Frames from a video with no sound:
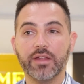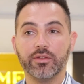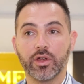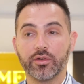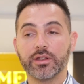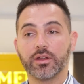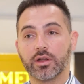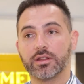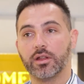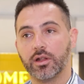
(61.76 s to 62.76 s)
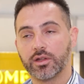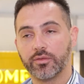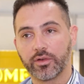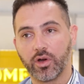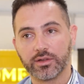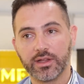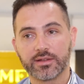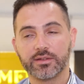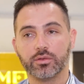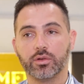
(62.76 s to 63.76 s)
And we already got a lot of
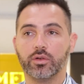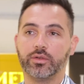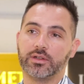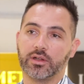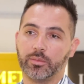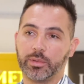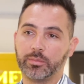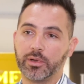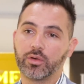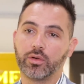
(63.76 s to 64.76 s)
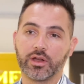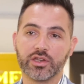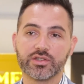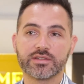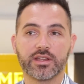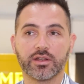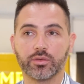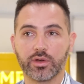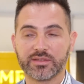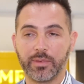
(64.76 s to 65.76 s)
contacts, you know, with people who are interested
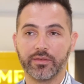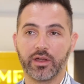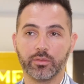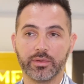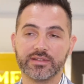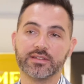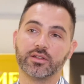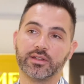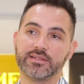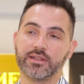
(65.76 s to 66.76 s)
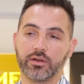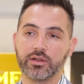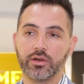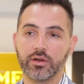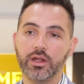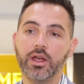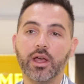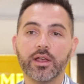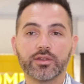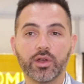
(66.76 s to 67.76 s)
to expand our business on this territory.
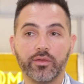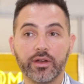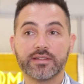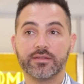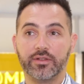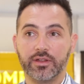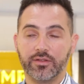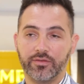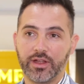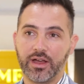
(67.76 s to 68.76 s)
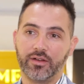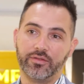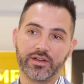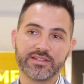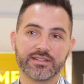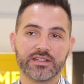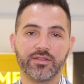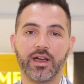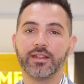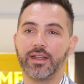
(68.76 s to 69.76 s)
So very, we, we are very
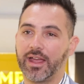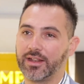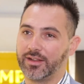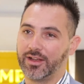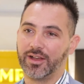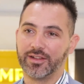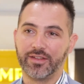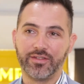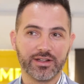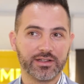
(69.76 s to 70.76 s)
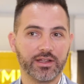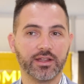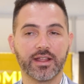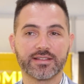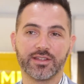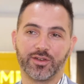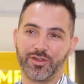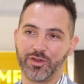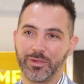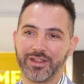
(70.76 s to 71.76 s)
satisfied, and definitely next year
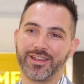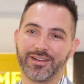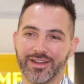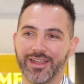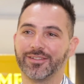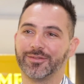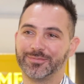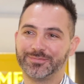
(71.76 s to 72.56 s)
we will be here again.